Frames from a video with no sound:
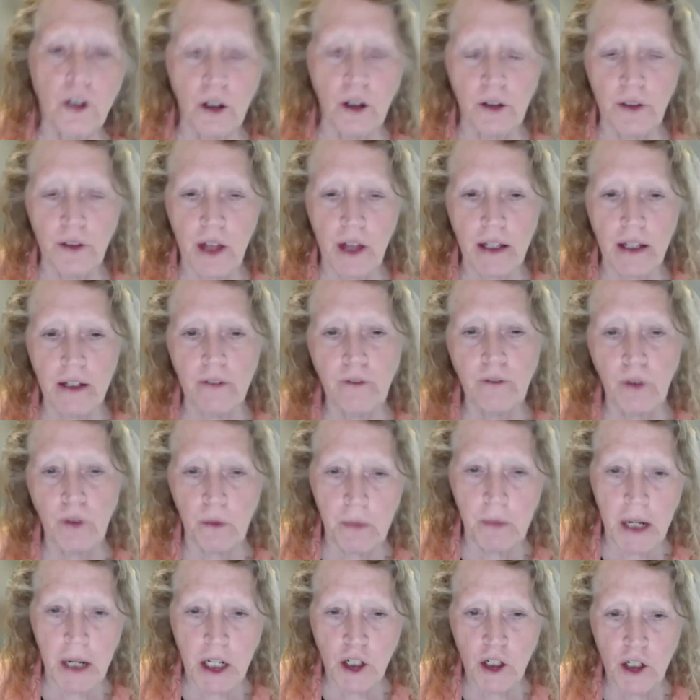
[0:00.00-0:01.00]
took that
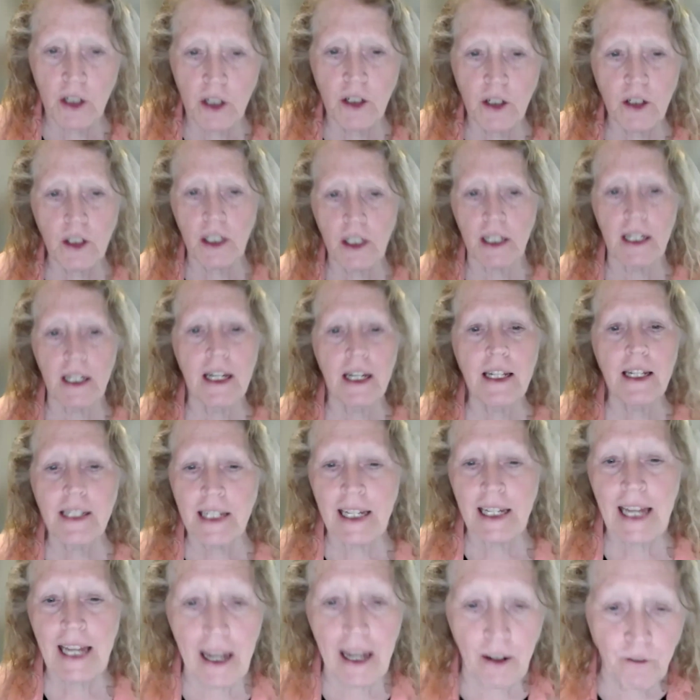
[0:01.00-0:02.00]
information
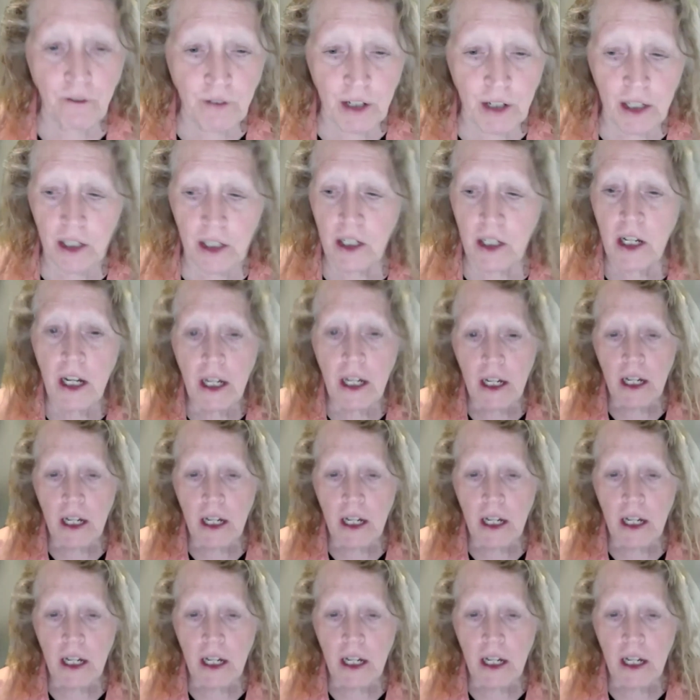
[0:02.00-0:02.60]
into Canva